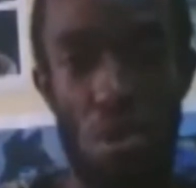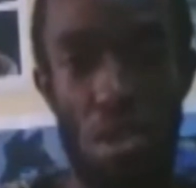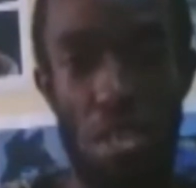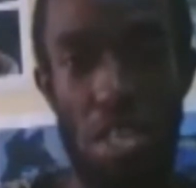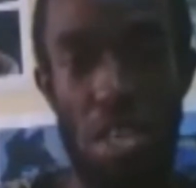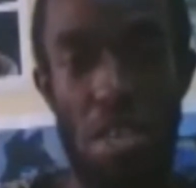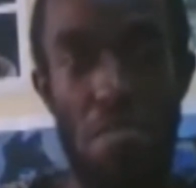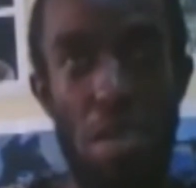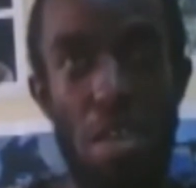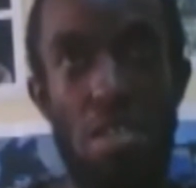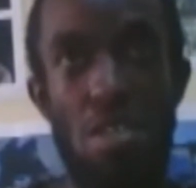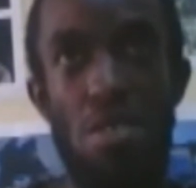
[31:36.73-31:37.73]
You understand?
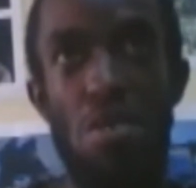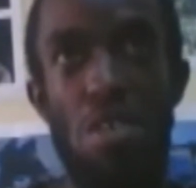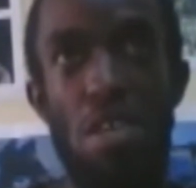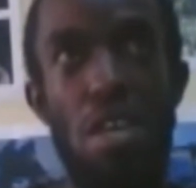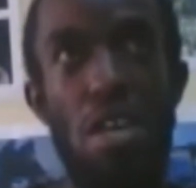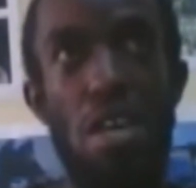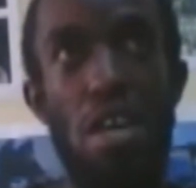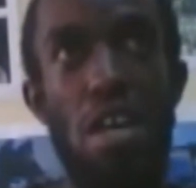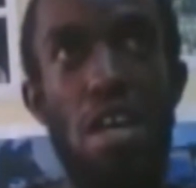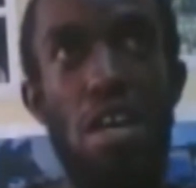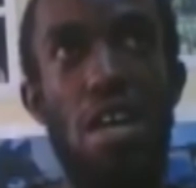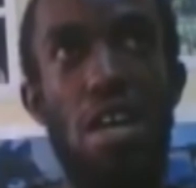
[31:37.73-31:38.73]
Imagine you're
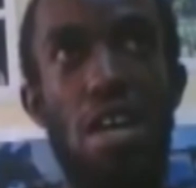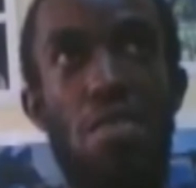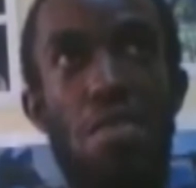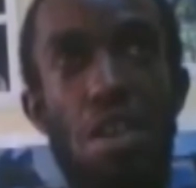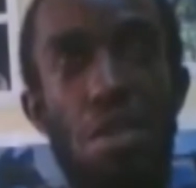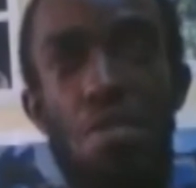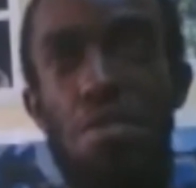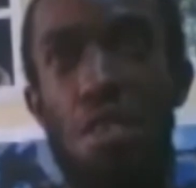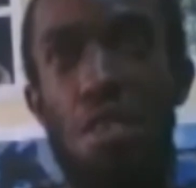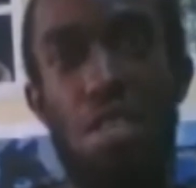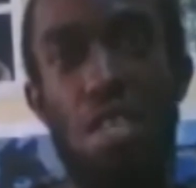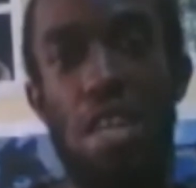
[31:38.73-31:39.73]
here, you didn't go
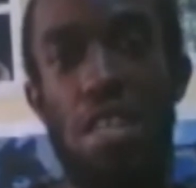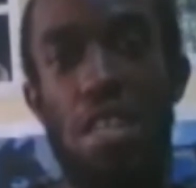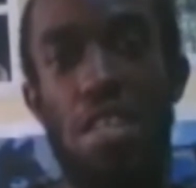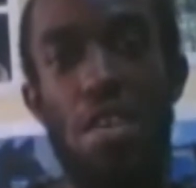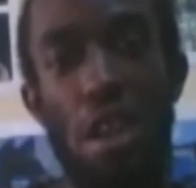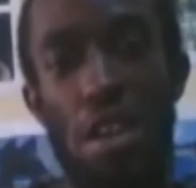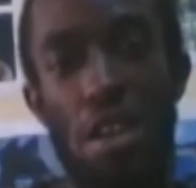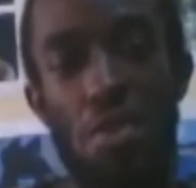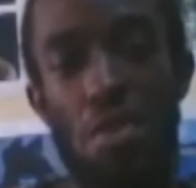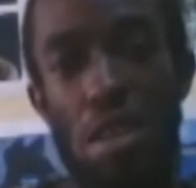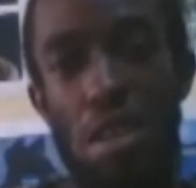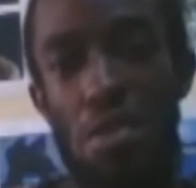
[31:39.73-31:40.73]
to the Oscars, and
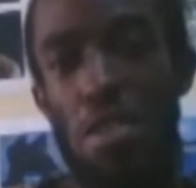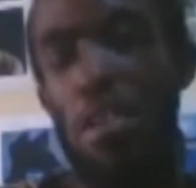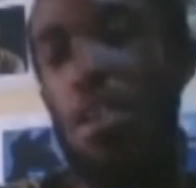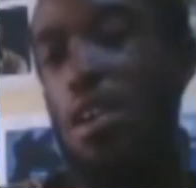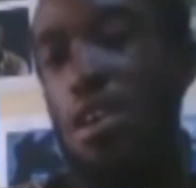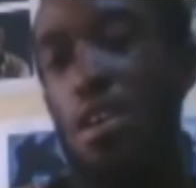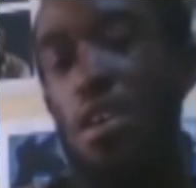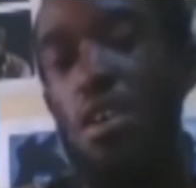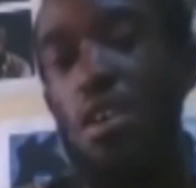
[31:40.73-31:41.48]
then you win an Oscar.